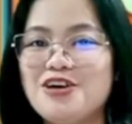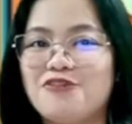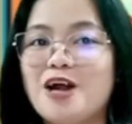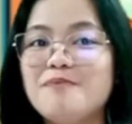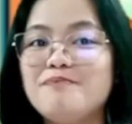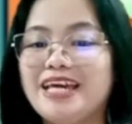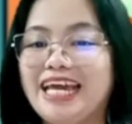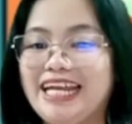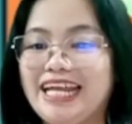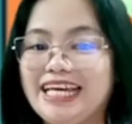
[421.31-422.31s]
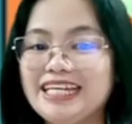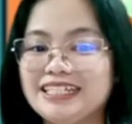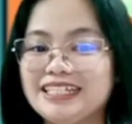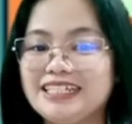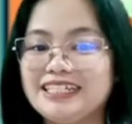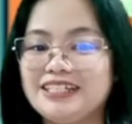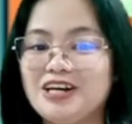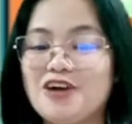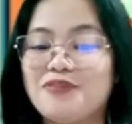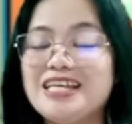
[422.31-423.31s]
from beginning
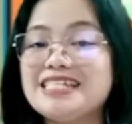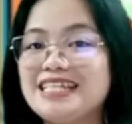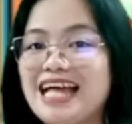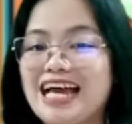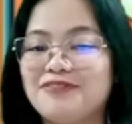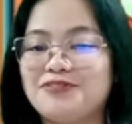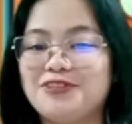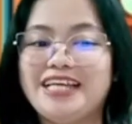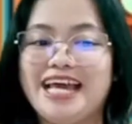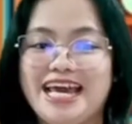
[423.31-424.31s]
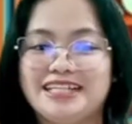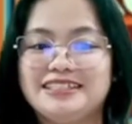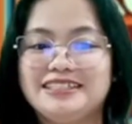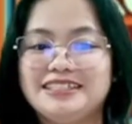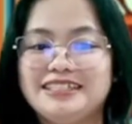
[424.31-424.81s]
of its life to the end.